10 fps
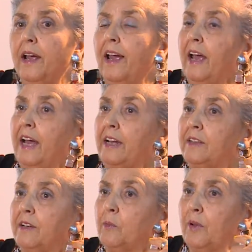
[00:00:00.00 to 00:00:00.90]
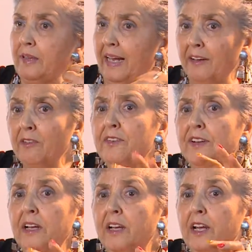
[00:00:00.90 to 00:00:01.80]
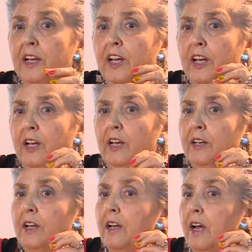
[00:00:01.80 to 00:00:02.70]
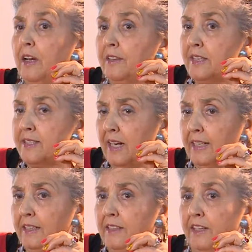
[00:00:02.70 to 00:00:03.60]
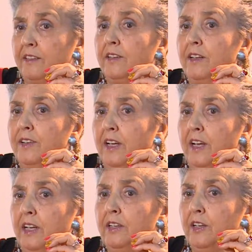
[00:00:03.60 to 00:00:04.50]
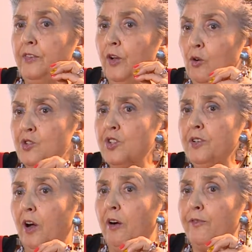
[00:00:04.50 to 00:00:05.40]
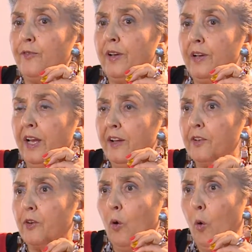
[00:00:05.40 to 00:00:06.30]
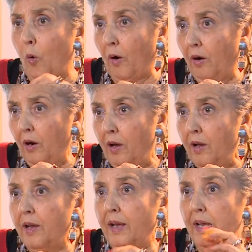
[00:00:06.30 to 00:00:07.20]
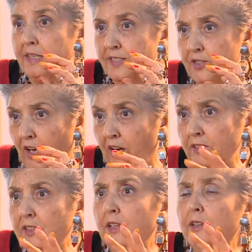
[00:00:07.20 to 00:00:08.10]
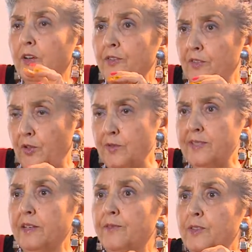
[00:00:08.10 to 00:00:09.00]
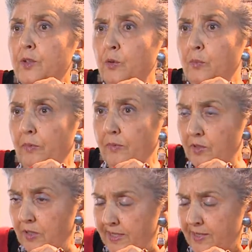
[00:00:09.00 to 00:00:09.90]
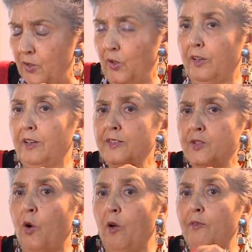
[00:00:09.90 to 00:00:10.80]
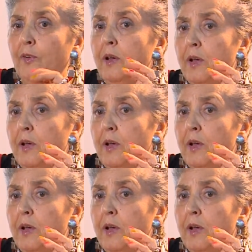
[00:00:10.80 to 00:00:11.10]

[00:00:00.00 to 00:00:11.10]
And with lateral thinking, he decided that the notion of either or is not conducive to solve